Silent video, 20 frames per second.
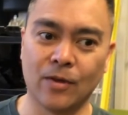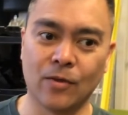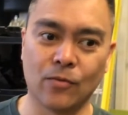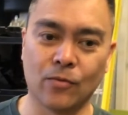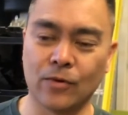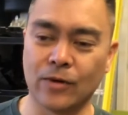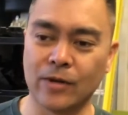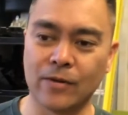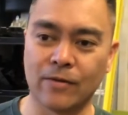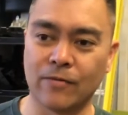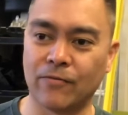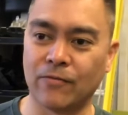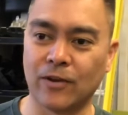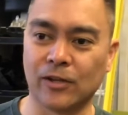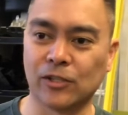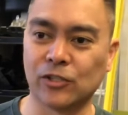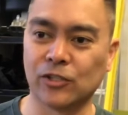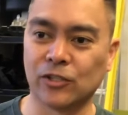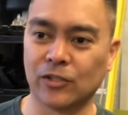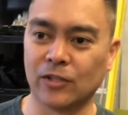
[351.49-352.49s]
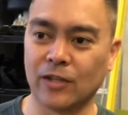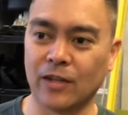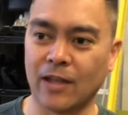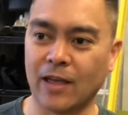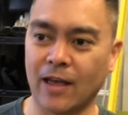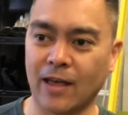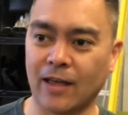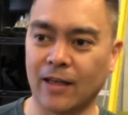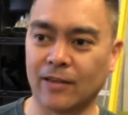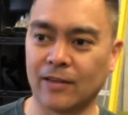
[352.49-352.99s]
wouldn't function
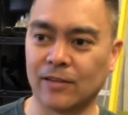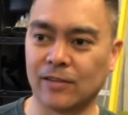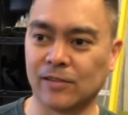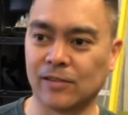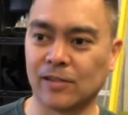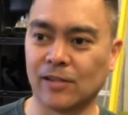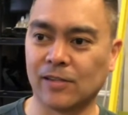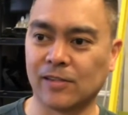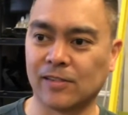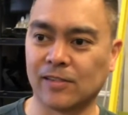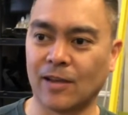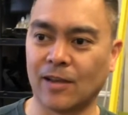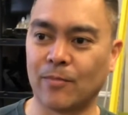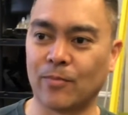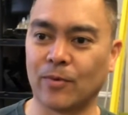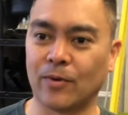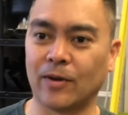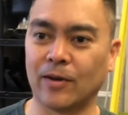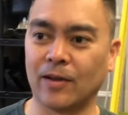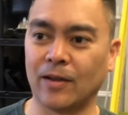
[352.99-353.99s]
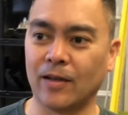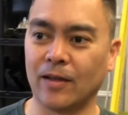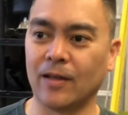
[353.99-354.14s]
as separate